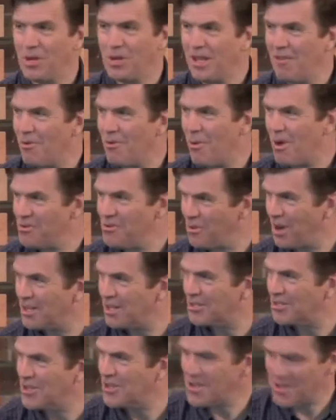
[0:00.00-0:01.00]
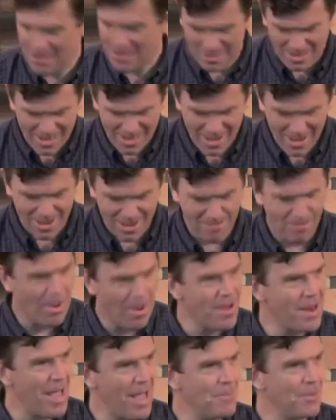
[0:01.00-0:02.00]
everyone. Great to see you here. My
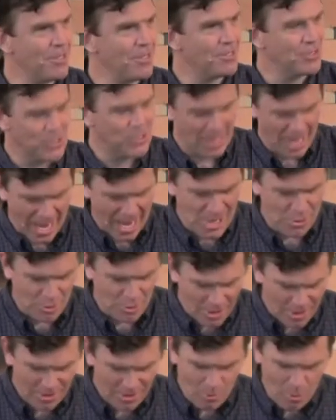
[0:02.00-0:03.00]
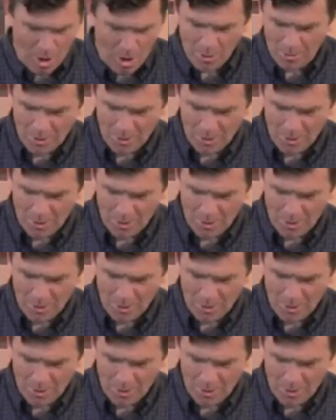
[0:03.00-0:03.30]
name is Adrian. Welcome to